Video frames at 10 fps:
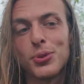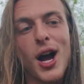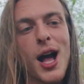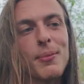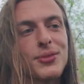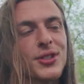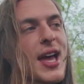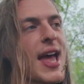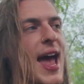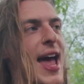problems.
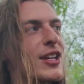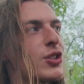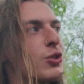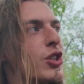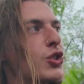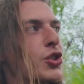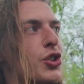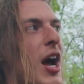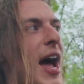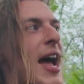And so just
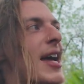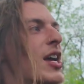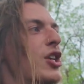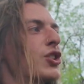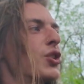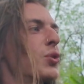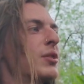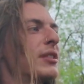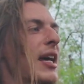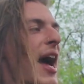try to
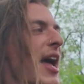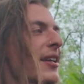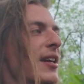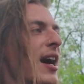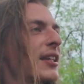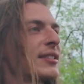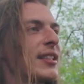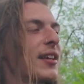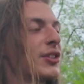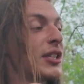diagnose
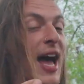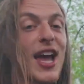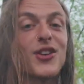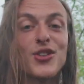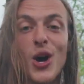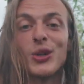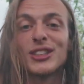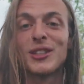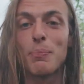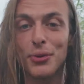
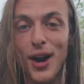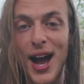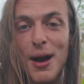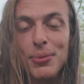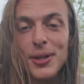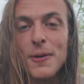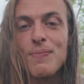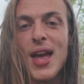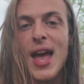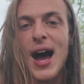the
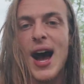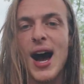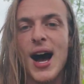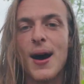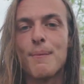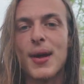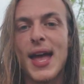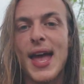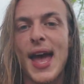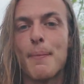problem.
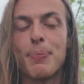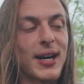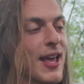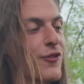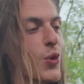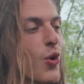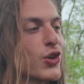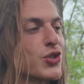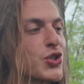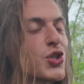But if you
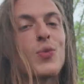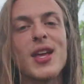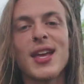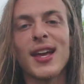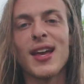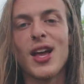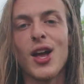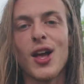are doing